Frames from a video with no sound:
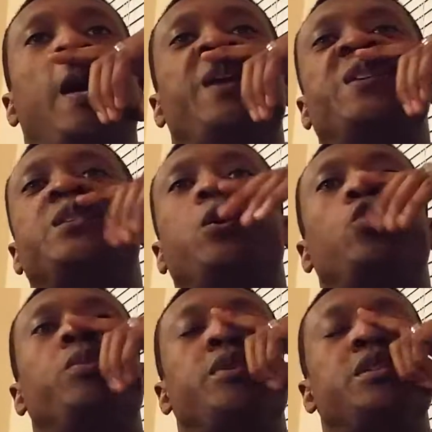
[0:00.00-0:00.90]
And he told
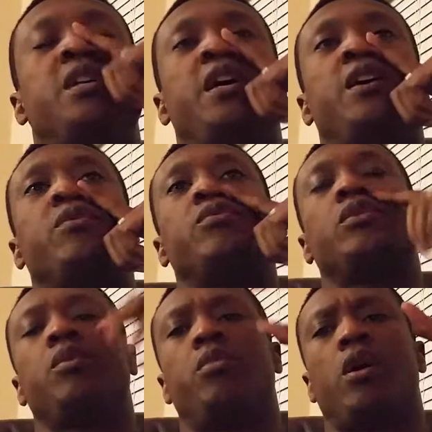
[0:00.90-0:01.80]
them, he said,
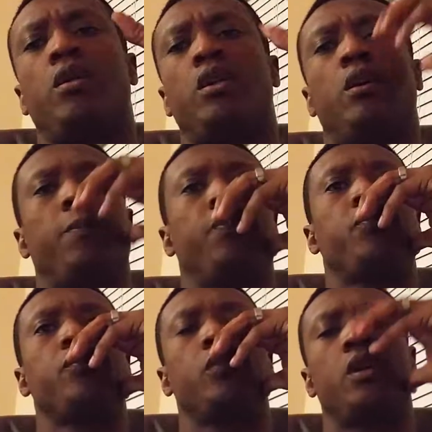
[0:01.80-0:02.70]
ball it up
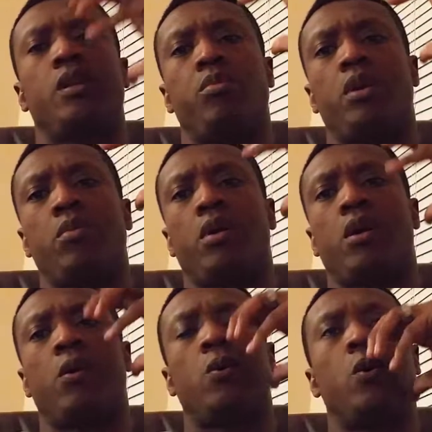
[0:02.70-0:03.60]
in a big
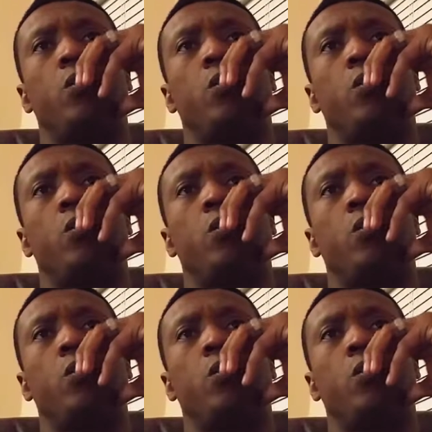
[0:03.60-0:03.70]
ball.